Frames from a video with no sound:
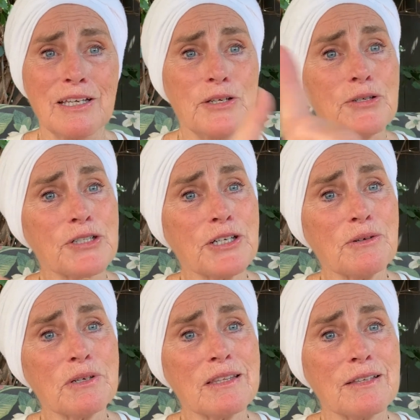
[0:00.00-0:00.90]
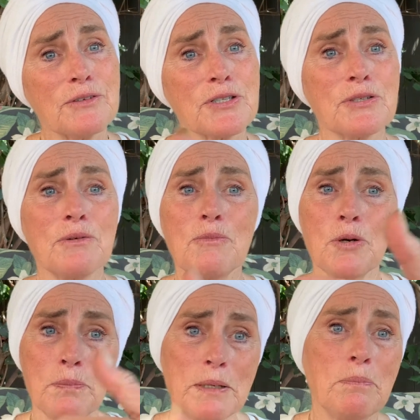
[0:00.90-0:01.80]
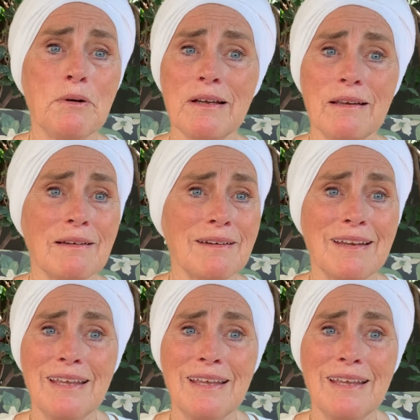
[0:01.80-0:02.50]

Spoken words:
you share it with others so more people can,